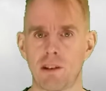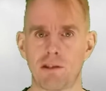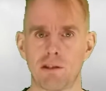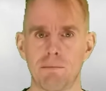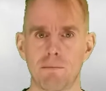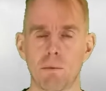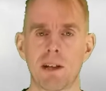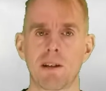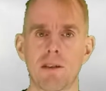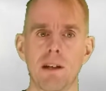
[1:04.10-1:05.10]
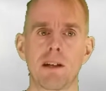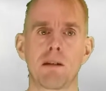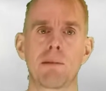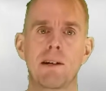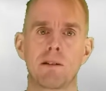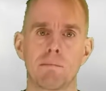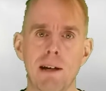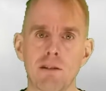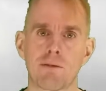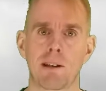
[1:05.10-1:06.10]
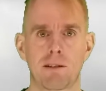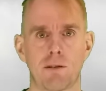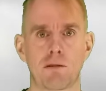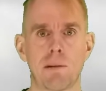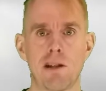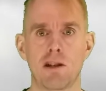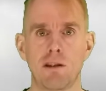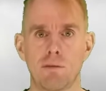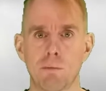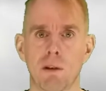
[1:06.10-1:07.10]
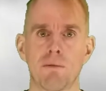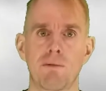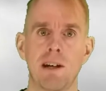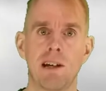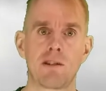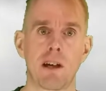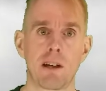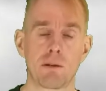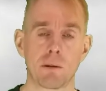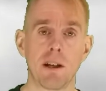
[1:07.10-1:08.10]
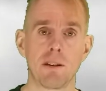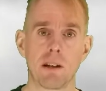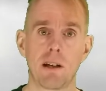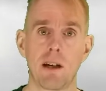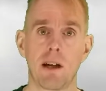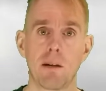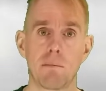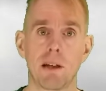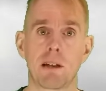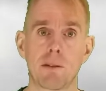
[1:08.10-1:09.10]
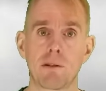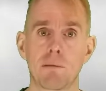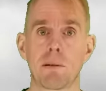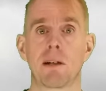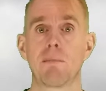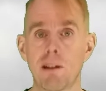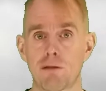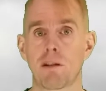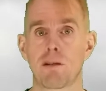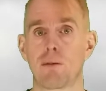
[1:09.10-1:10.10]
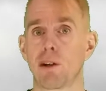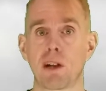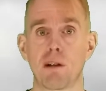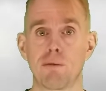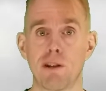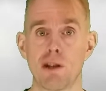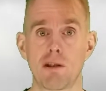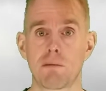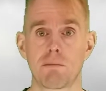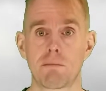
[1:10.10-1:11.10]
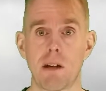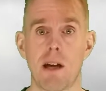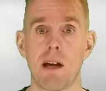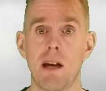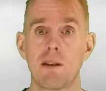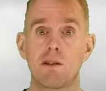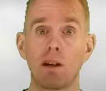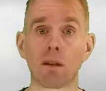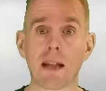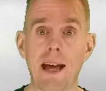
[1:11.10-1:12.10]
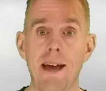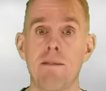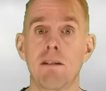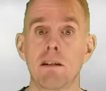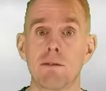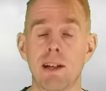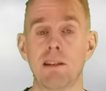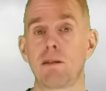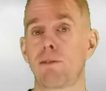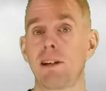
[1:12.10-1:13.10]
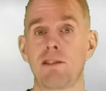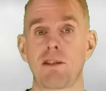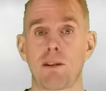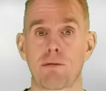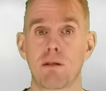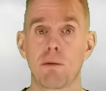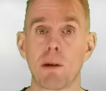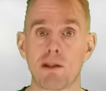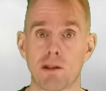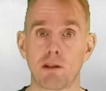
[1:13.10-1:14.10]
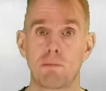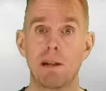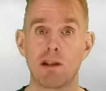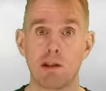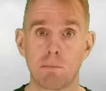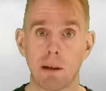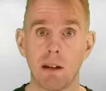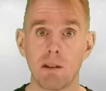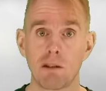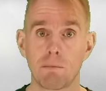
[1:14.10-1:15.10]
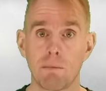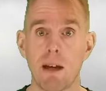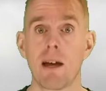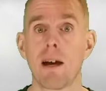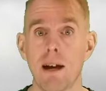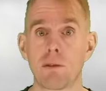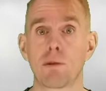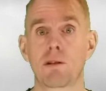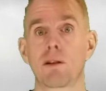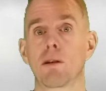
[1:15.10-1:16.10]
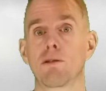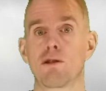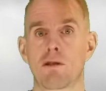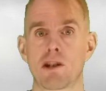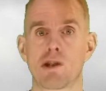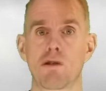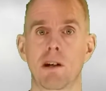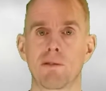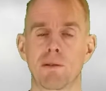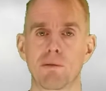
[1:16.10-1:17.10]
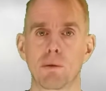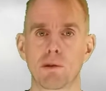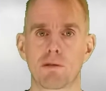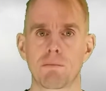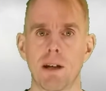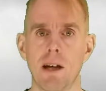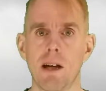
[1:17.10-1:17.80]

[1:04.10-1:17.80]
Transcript: system, we can think about the mass flux of species from one phase to another being governed by a mass transfer coefficient, the total area of interface through which those species pass, and also a concentration driving force.